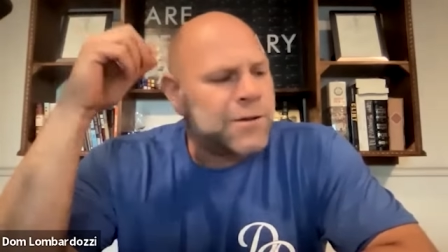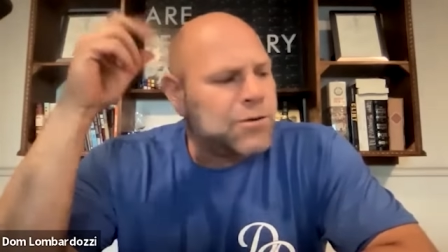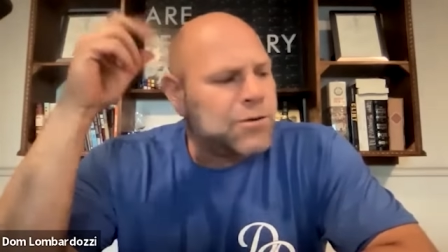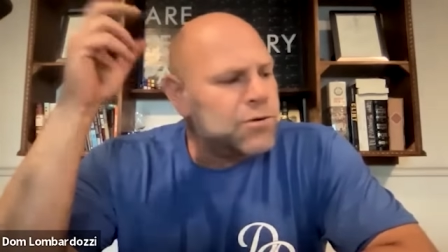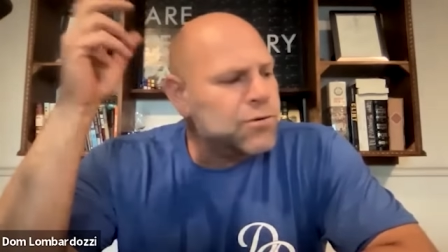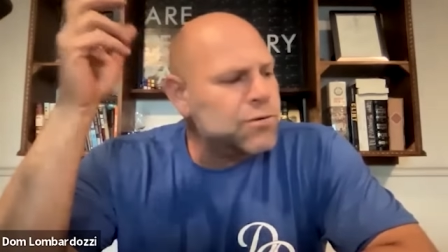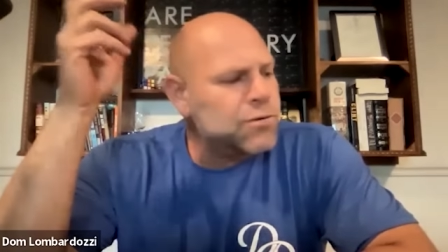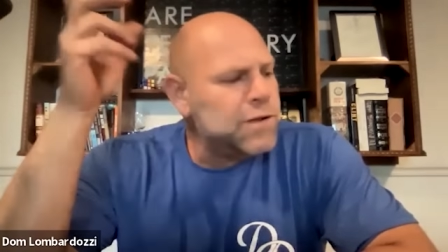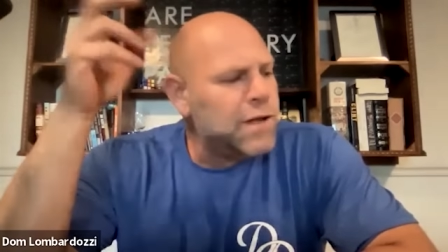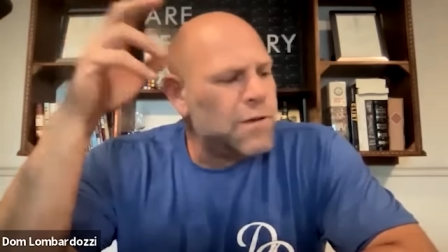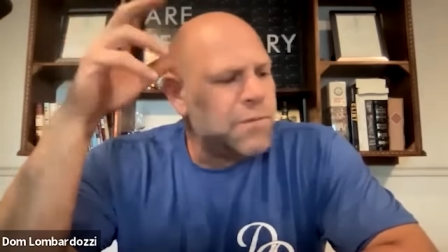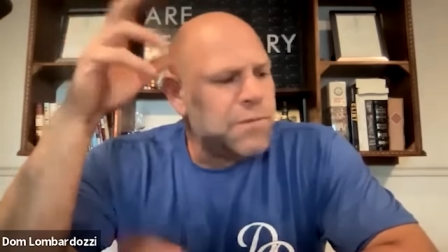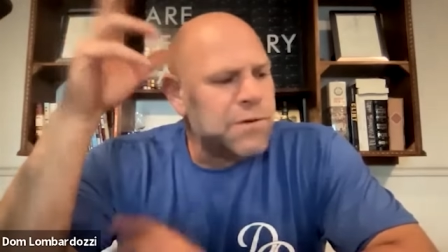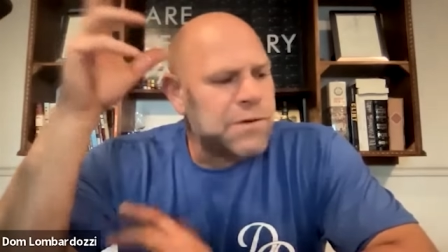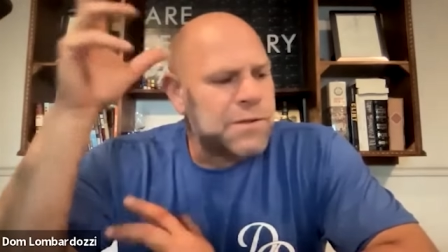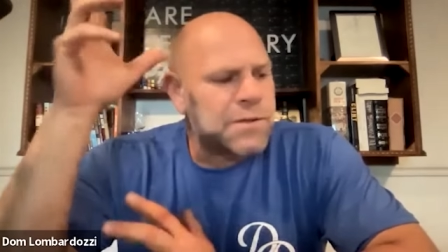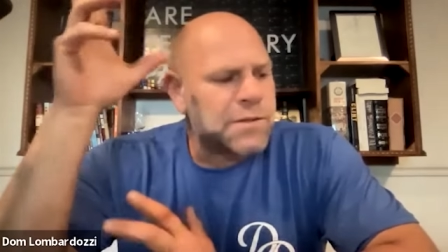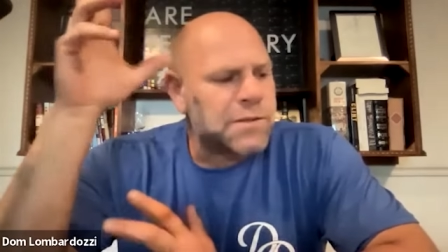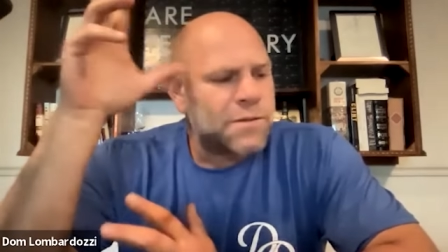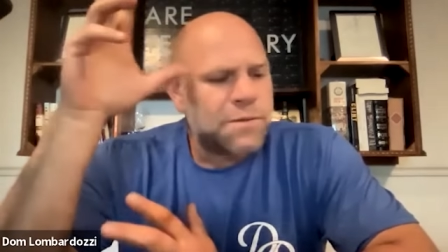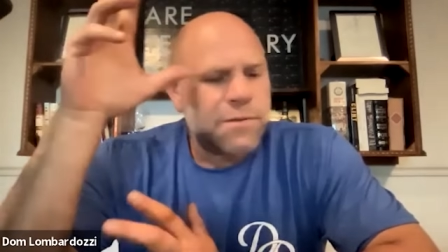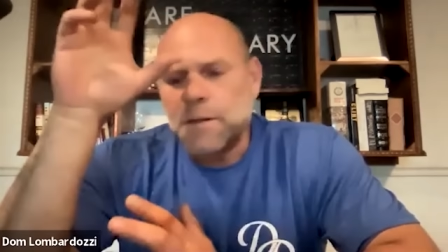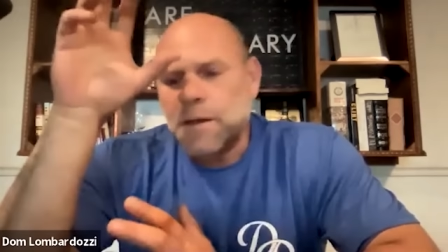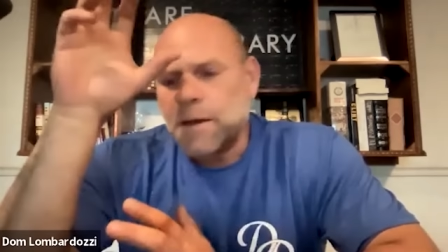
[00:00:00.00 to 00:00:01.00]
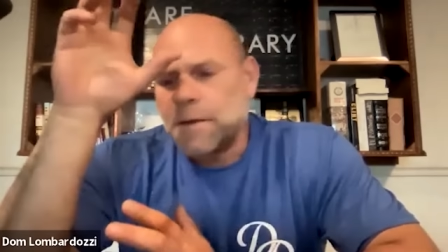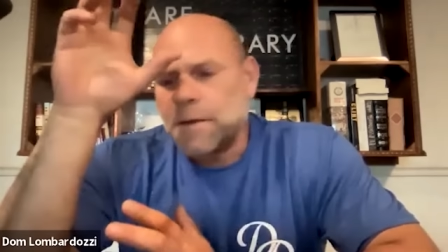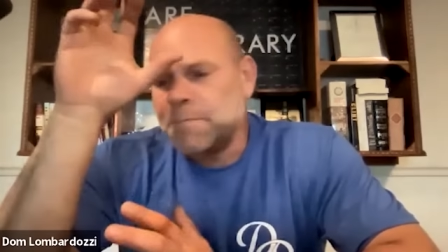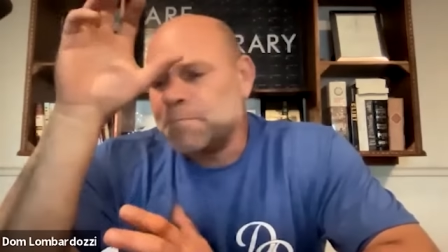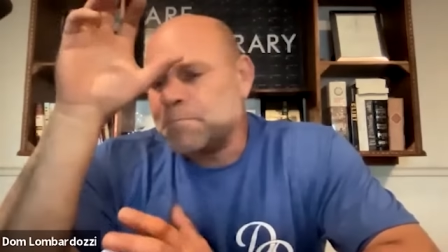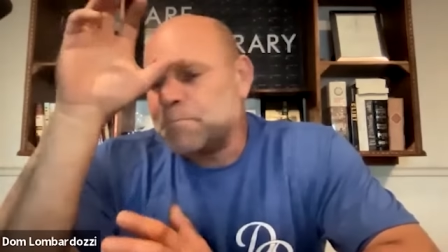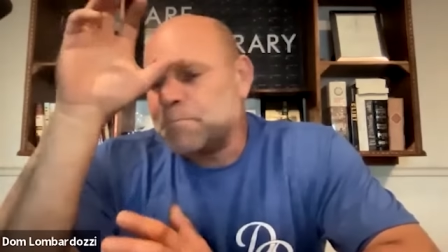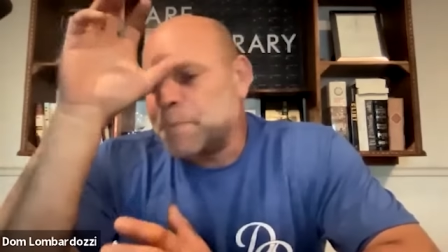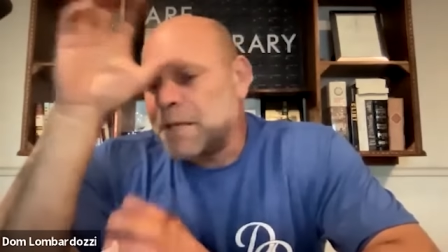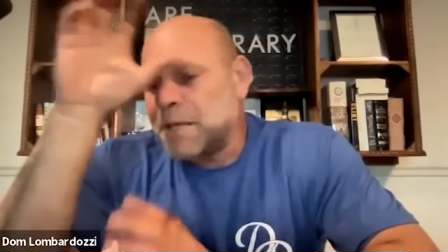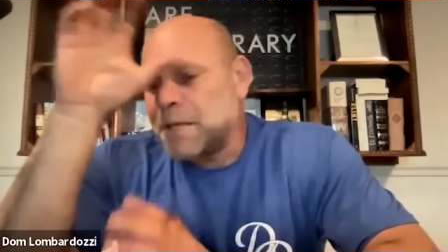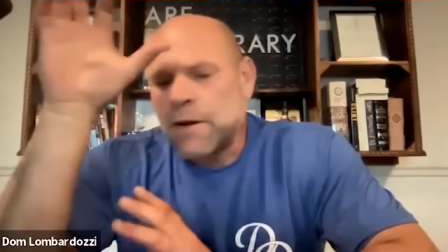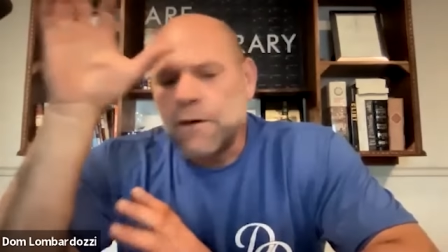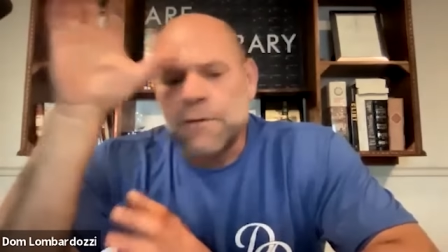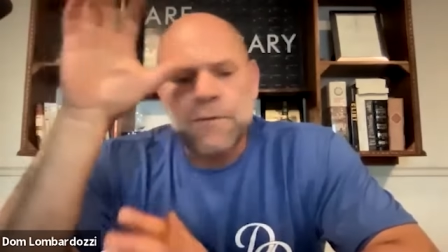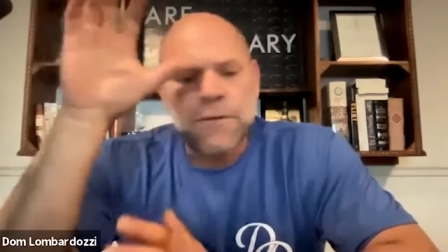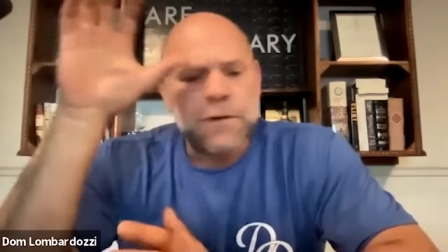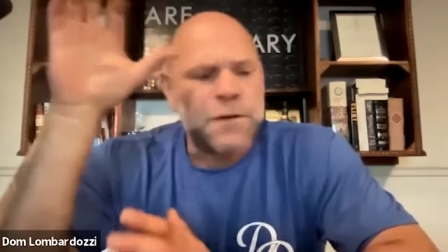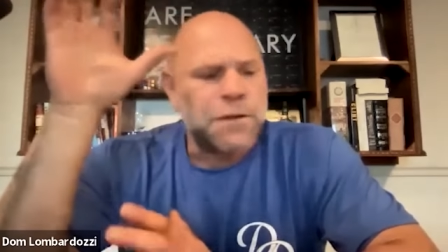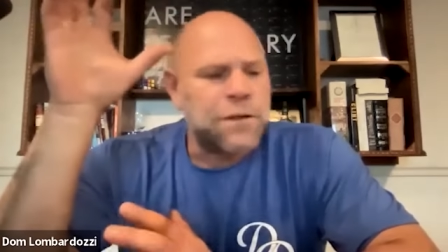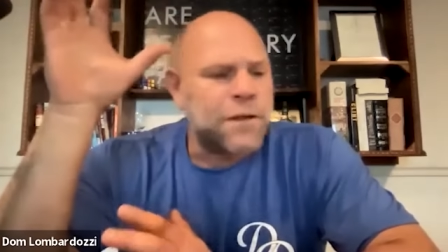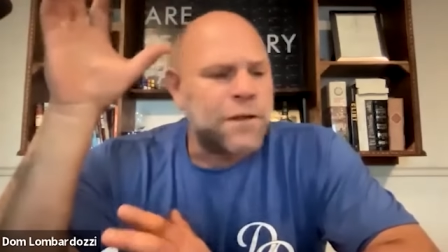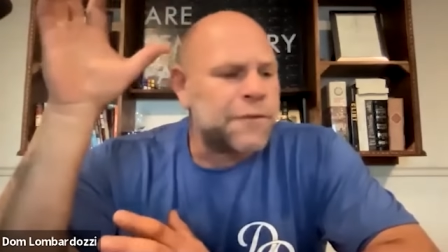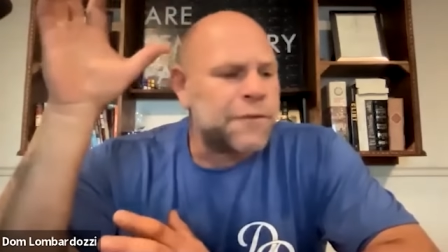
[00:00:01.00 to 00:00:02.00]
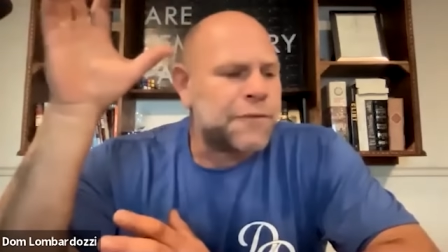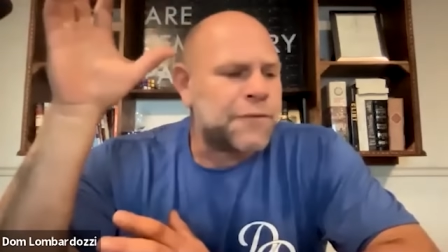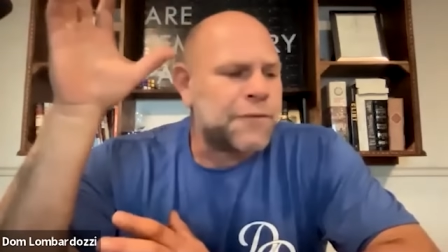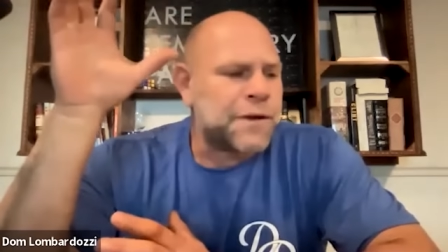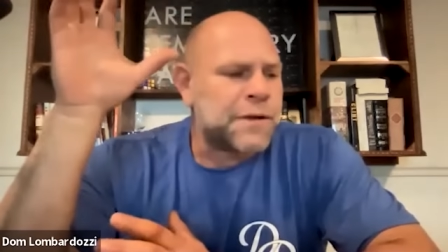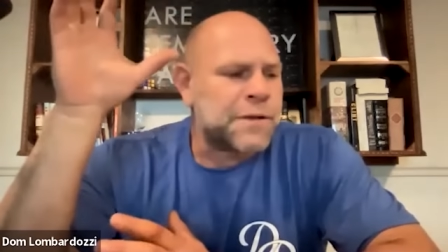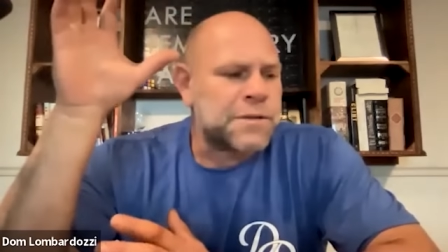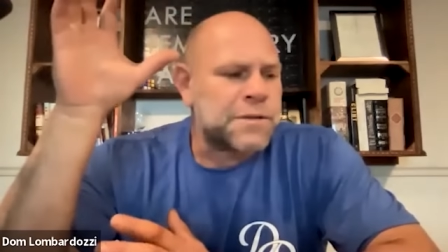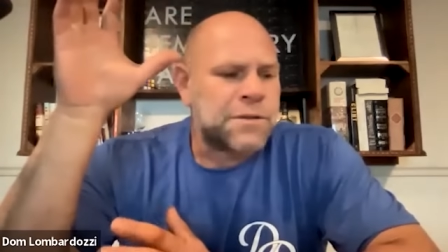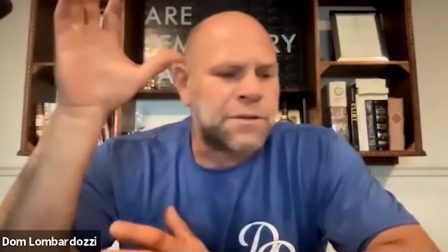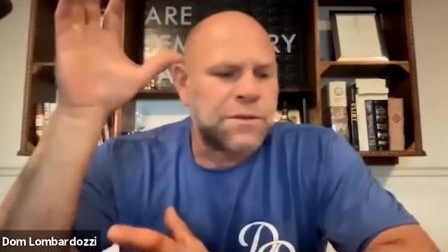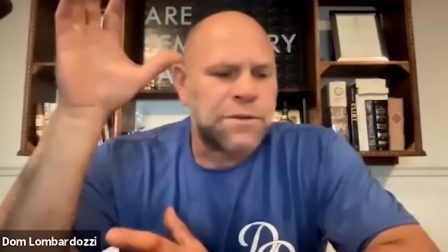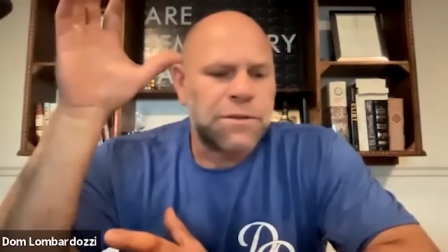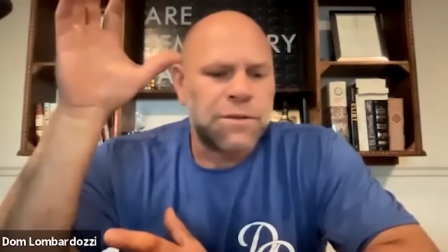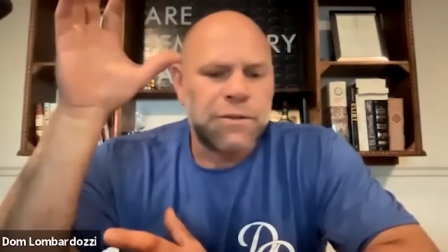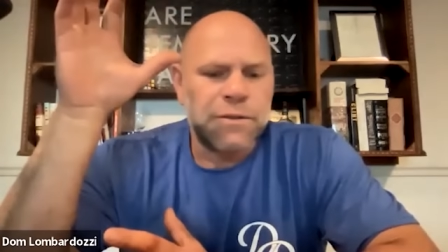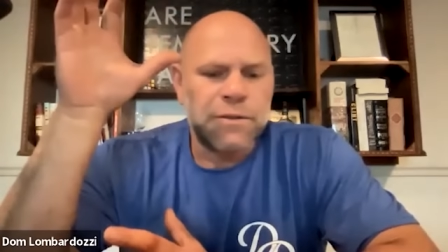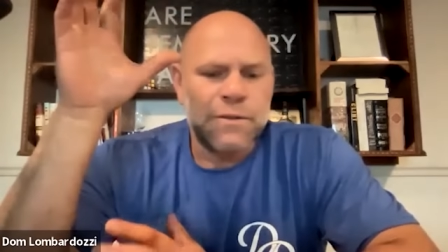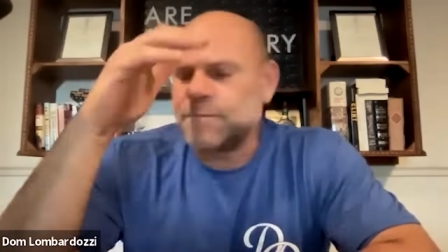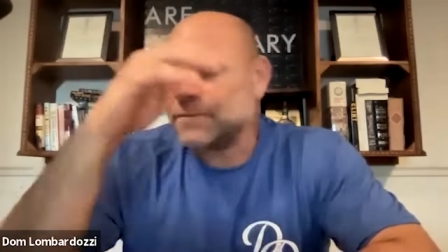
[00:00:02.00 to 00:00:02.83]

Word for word: knew there was a bit of a difference